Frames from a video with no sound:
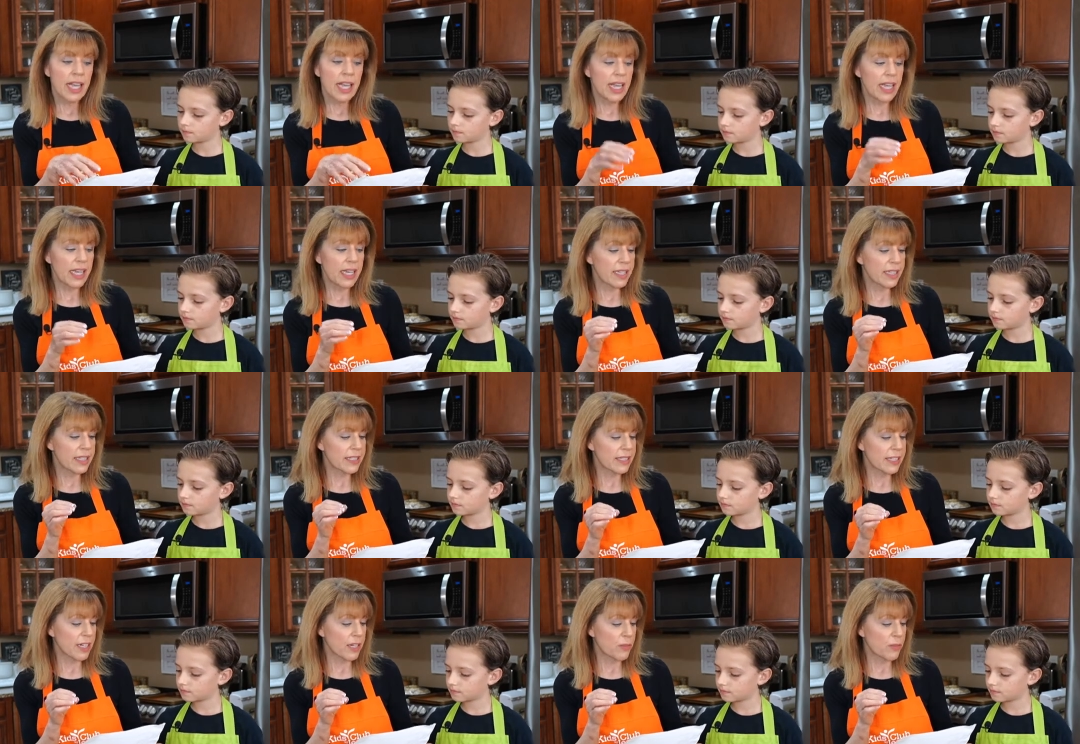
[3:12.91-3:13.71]

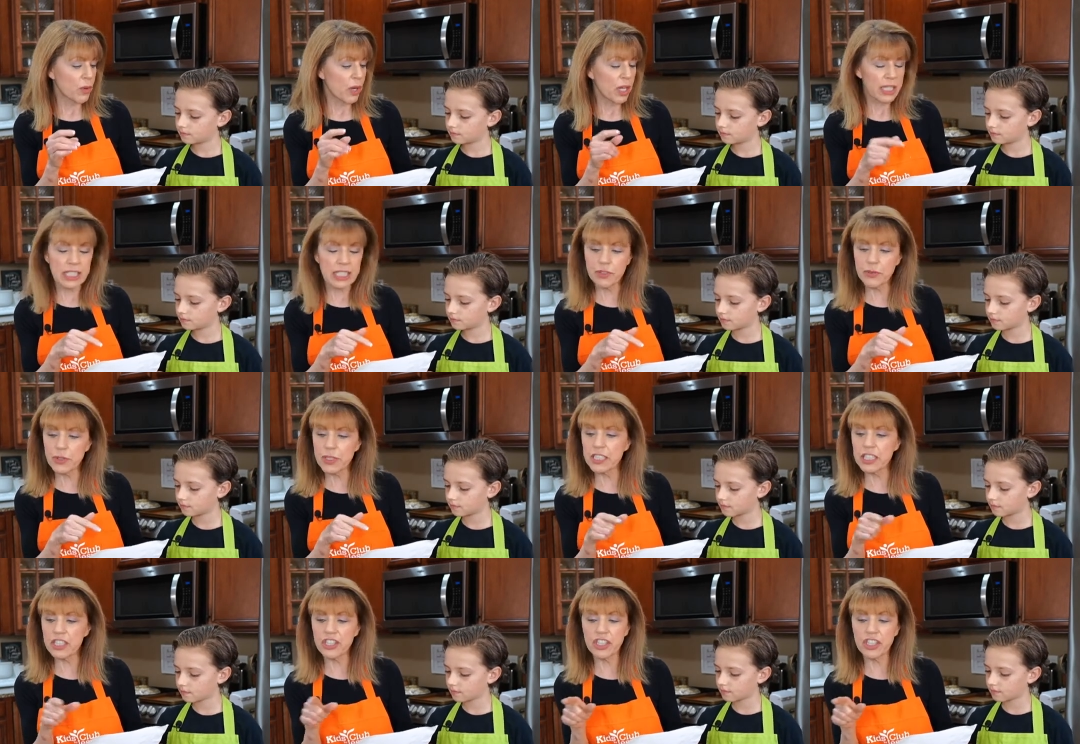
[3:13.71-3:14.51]
Speaker 1: and um, while he's
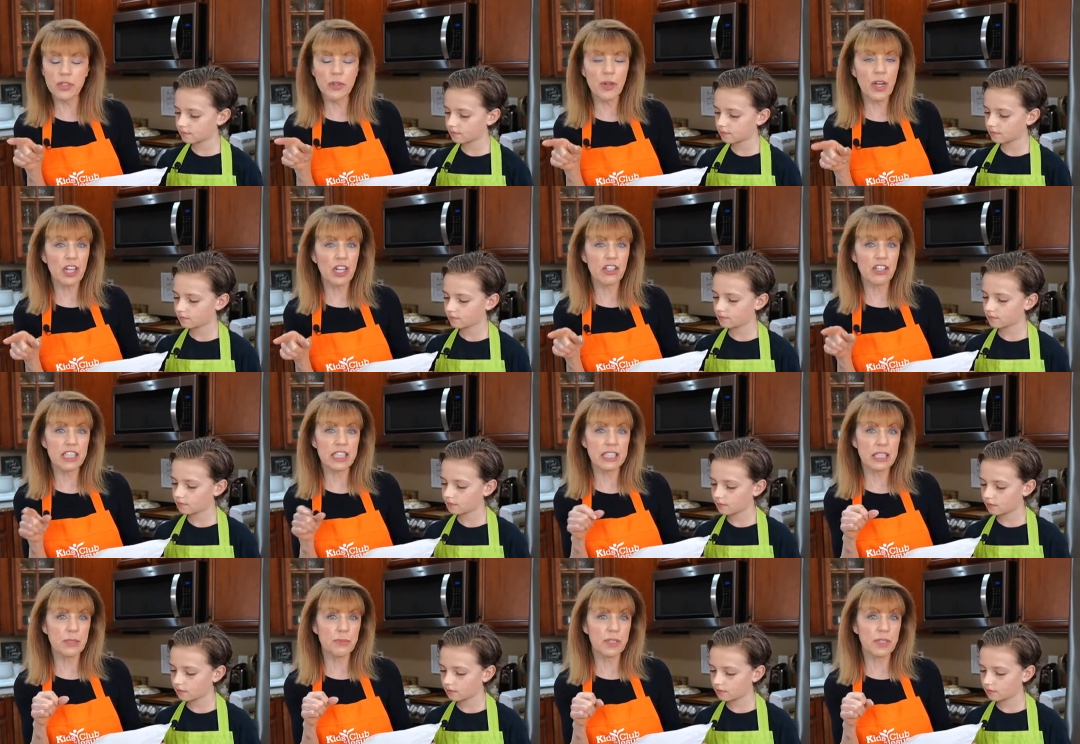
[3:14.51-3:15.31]
reading it to you i'll
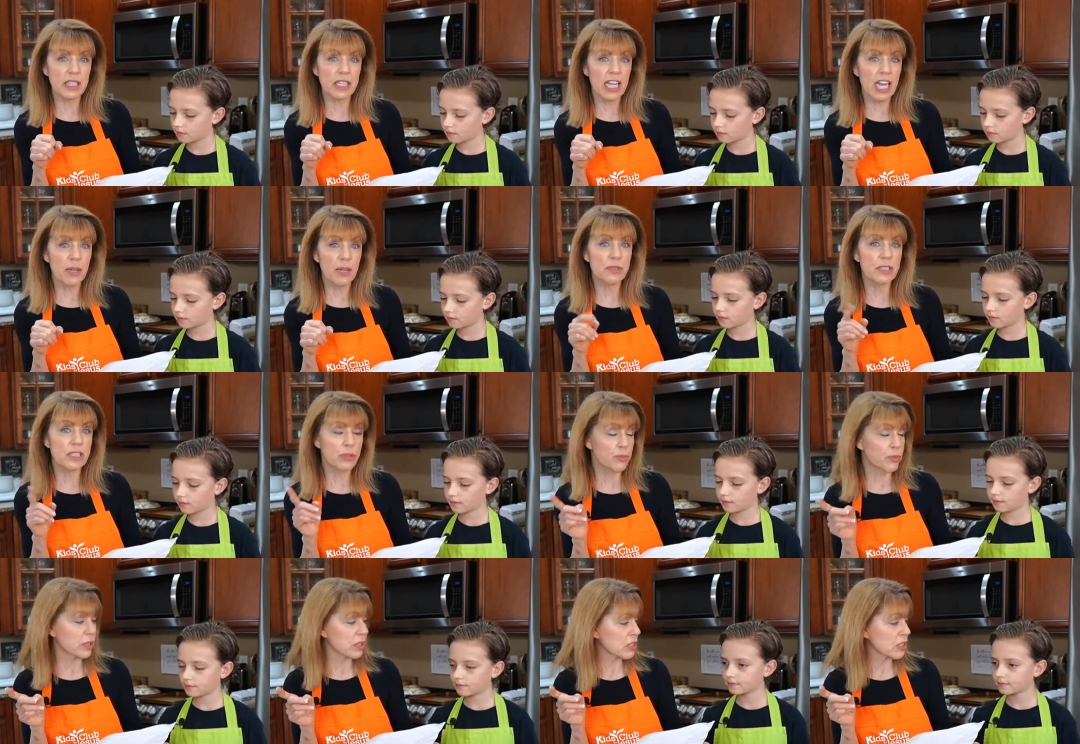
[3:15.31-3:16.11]
look at some of the
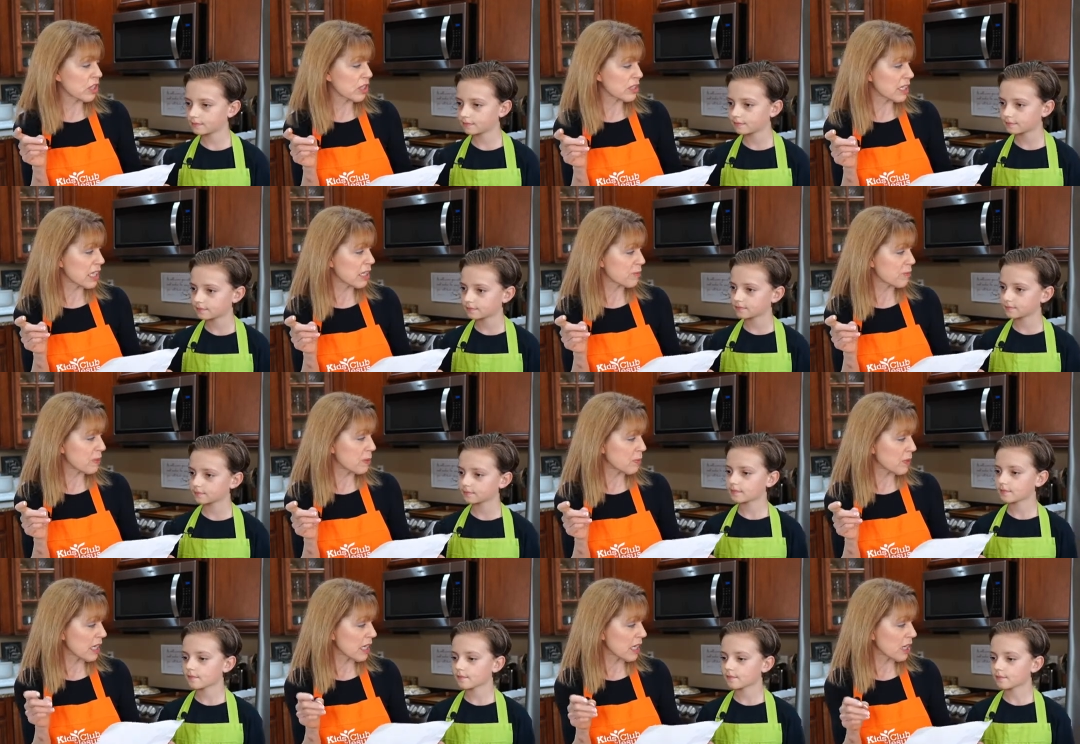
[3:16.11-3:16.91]
comments and we'll start telling
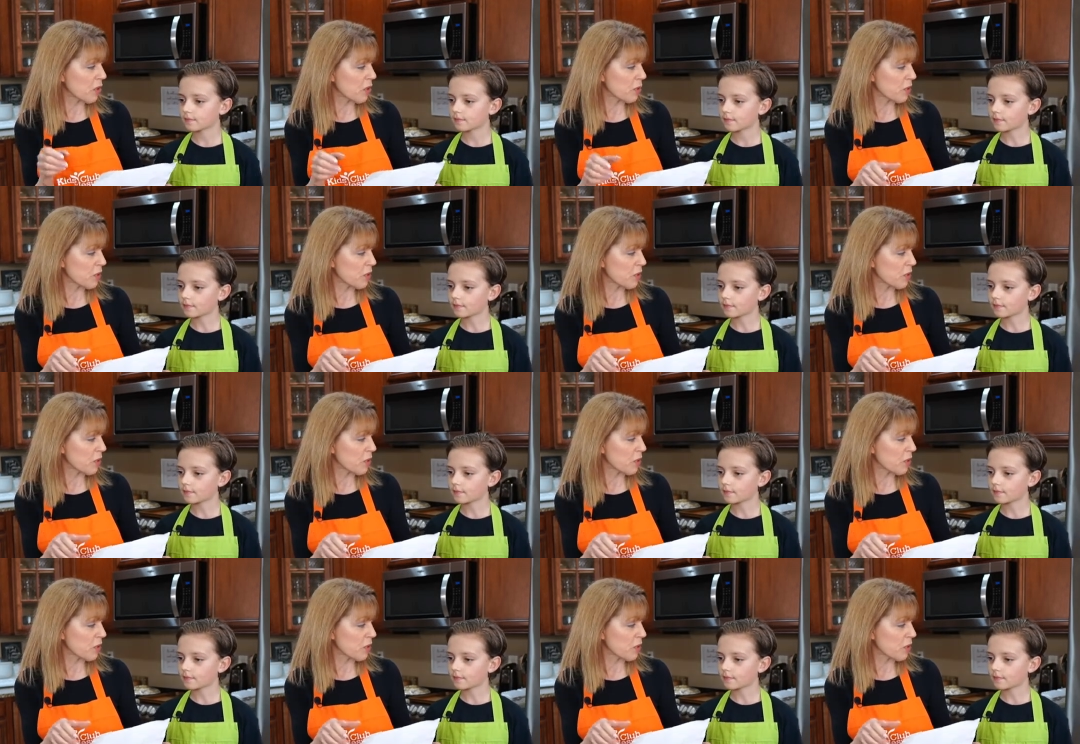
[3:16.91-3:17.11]
people hello